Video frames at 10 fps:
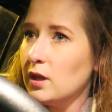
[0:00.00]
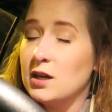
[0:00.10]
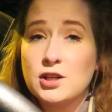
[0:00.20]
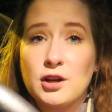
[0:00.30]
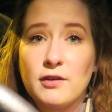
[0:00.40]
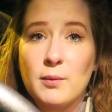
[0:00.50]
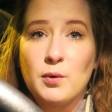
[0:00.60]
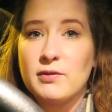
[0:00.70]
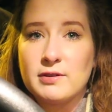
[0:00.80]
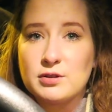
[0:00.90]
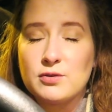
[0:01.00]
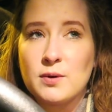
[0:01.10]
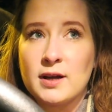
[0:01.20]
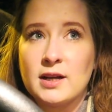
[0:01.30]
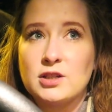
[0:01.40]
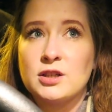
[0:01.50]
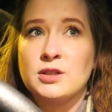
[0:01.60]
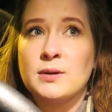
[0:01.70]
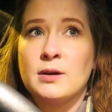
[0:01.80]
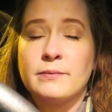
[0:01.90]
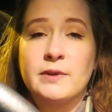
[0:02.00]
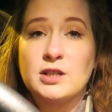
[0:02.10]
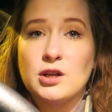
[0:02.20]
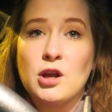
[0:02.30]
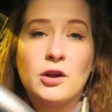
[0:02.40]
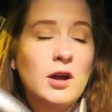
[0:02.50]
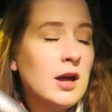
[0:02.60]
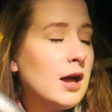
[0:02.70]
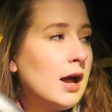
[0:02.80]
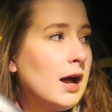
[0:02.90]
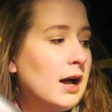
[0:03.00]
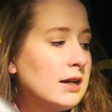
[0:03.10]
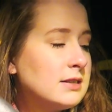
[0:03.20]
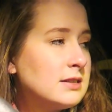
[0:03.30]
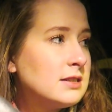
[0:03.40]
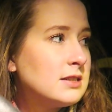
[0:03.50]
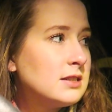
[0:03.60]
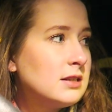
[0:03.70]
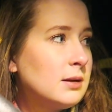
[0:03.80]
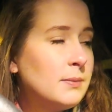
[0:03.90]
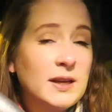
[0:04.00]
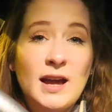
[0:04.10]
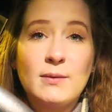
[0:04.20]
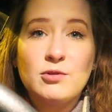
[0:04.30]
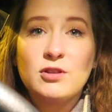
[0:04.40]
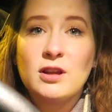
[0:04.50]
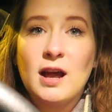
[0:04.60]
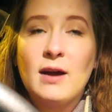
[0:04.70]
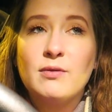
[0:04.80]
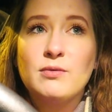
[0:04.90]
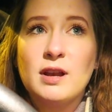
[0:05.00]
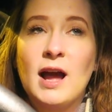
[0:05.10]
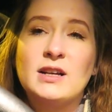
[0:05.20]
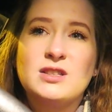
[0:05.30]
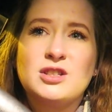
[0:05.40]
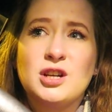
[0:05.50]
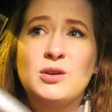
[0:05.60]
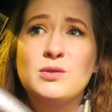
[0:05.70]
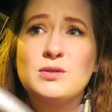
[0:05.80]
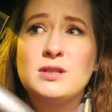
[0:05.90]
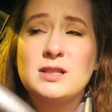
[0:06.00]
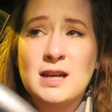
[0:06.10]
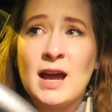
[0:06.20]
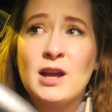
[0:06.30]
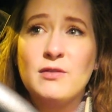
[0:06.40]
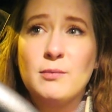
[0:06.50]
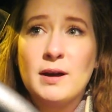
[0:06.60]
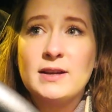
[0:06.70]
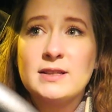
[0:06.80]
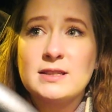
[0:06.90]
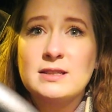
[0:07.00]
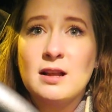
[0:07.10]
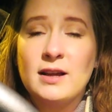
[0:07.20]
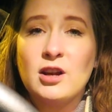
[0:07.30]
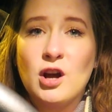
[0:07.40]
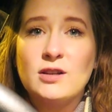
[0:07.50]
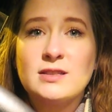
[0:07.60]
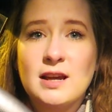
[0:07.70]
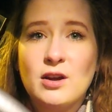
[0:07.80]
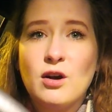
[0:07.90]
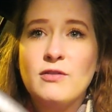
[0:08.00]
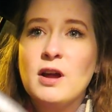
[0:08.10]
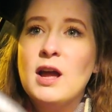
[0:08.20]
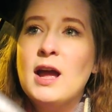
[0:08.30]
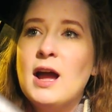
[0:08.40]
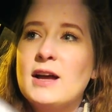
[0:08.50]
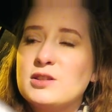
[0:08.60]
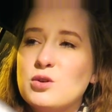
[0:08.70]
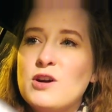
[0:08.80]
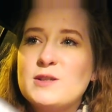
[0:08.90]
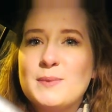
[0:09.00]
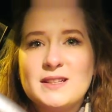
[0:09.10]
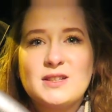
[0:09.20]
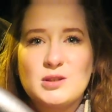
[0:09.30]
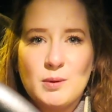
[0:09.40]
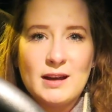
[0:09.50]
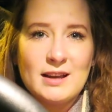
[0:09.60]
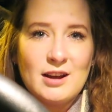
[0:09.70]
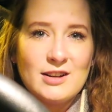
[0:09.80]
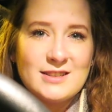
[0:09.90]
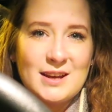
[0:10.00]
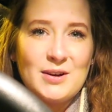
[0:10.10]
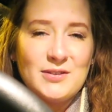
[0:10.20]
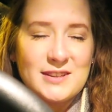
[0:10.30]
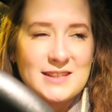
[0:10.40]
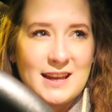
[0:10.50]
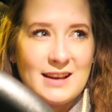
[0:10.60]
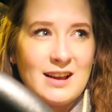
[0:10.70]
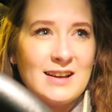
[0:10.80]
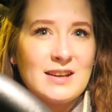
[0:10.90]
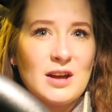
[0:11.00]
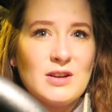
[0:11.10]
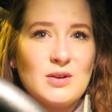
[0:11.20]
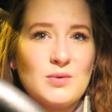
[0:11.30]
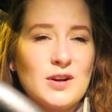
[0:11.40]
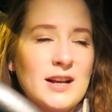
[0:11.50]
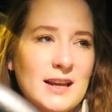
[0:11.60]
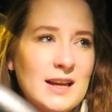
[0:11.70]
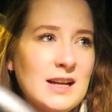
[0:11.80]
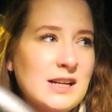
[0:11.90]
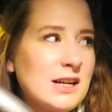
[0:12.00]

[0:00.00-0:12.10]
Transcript: I don't know if her boyfriend's off work actually as well. I don't know. And but yeah, I'm just gonna have a relaxed, chilled day for my like last day off. It's always bittersweet a last day off, isn't it? Like you're really